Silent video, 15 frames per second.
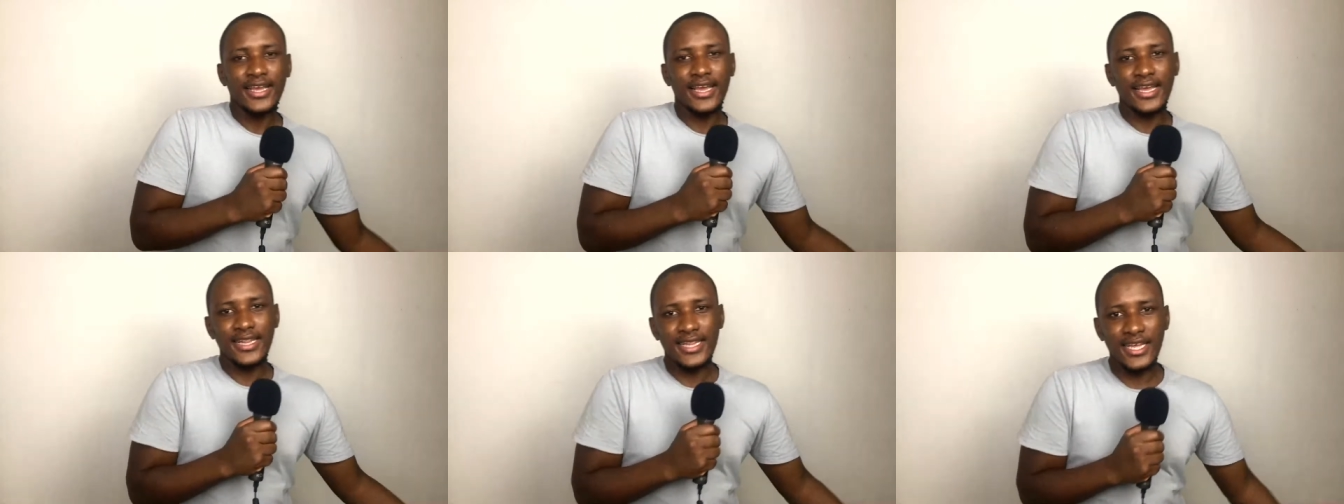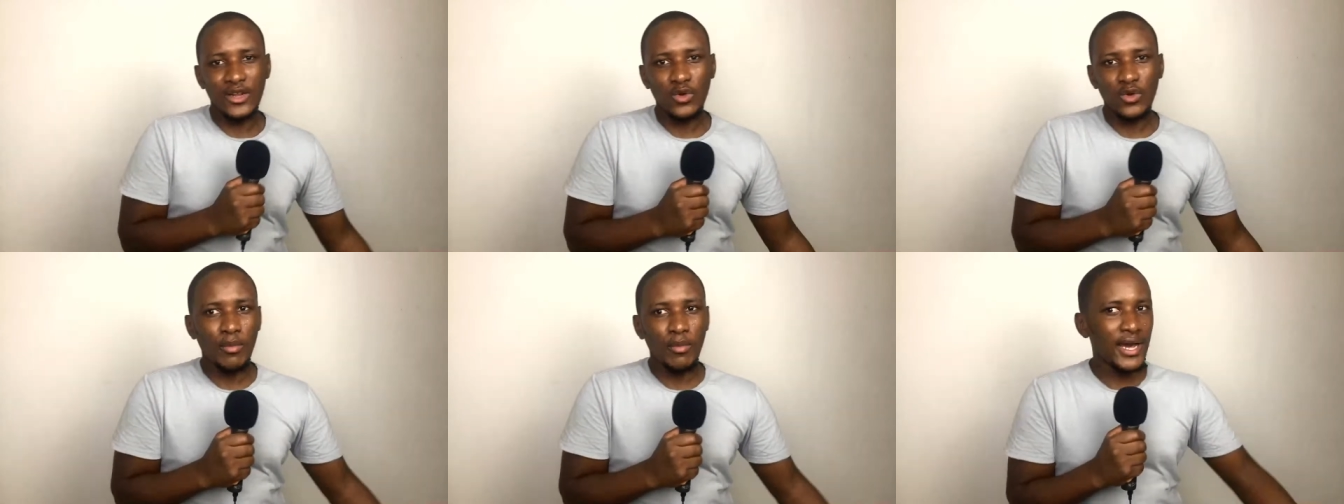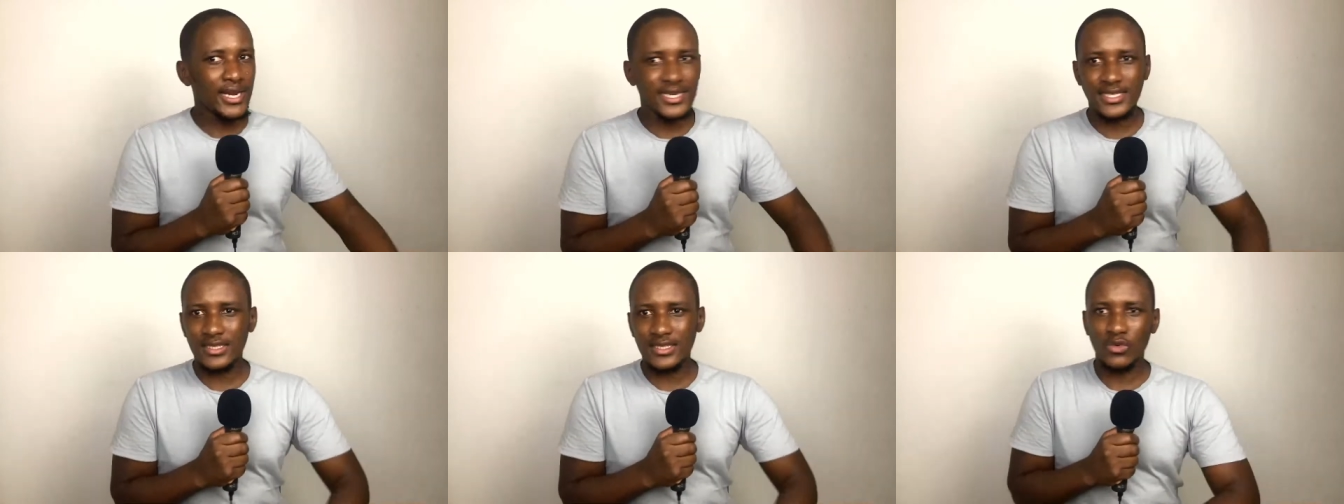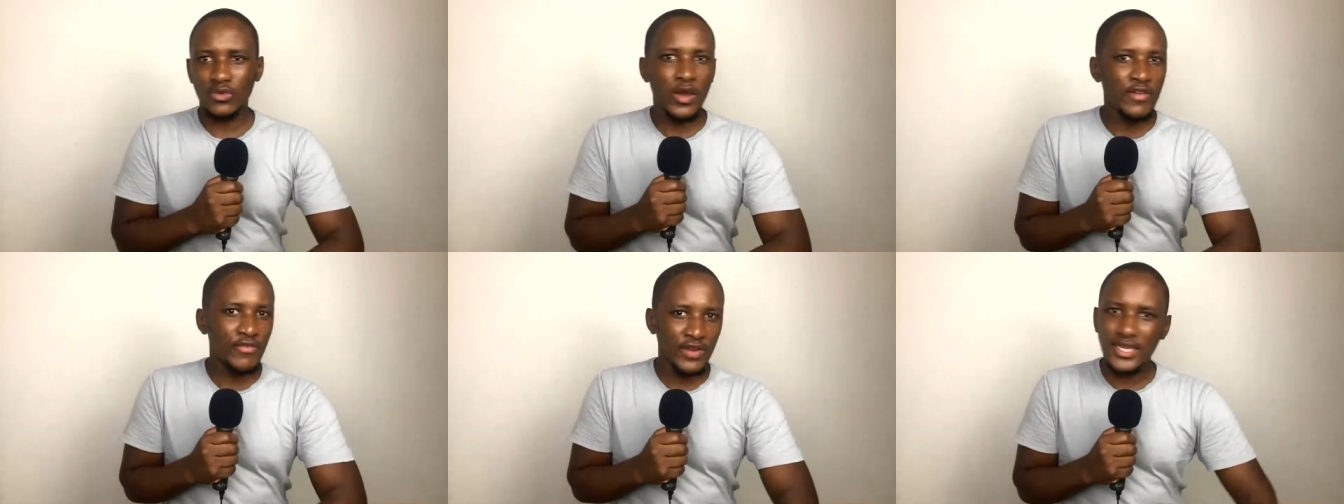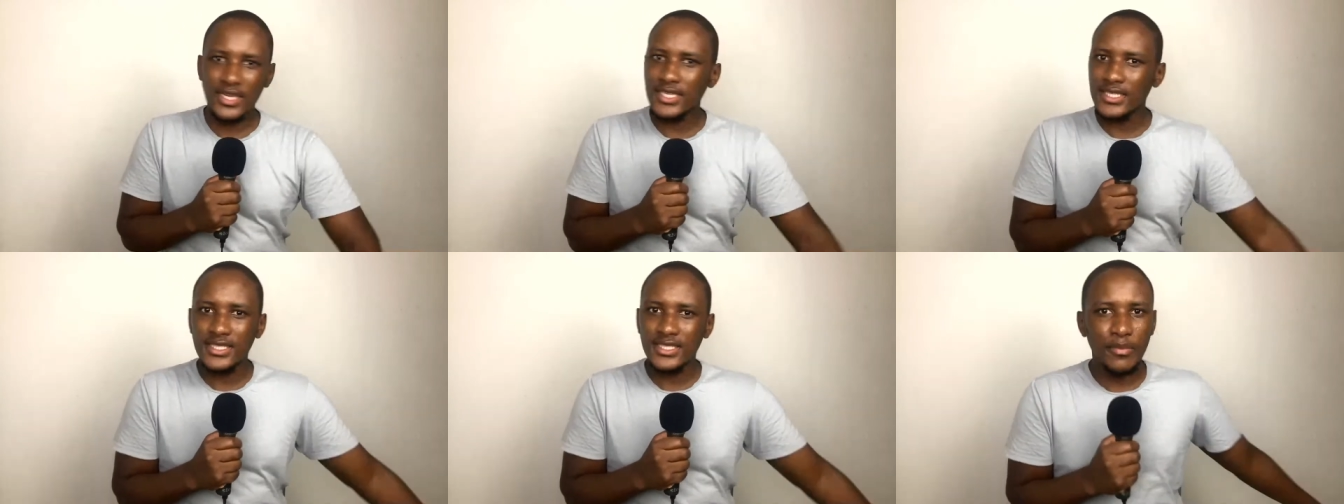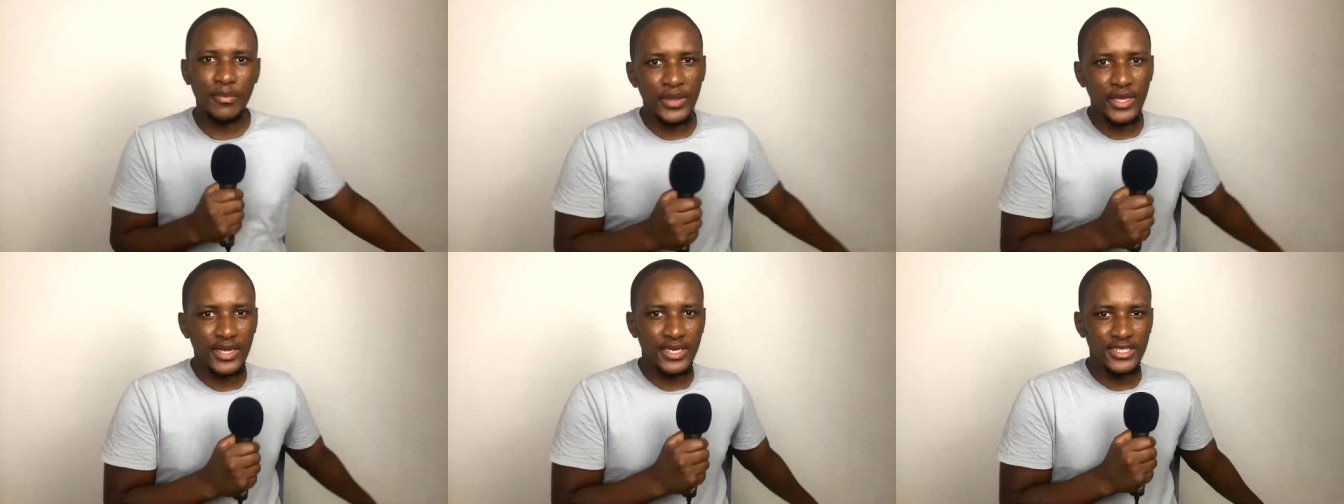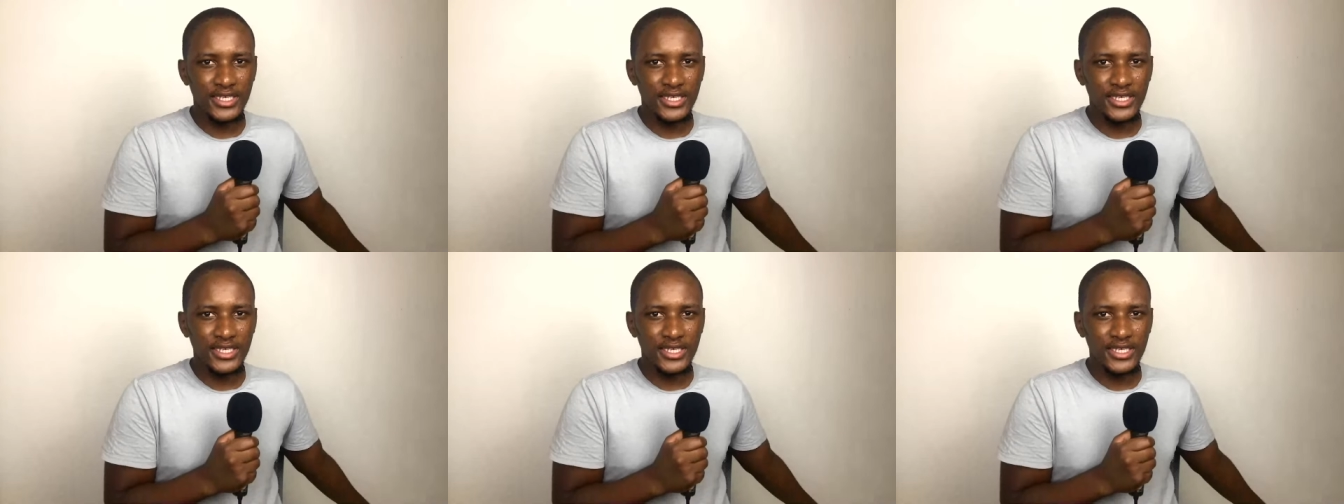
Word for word: and then Umart Waivela disappeared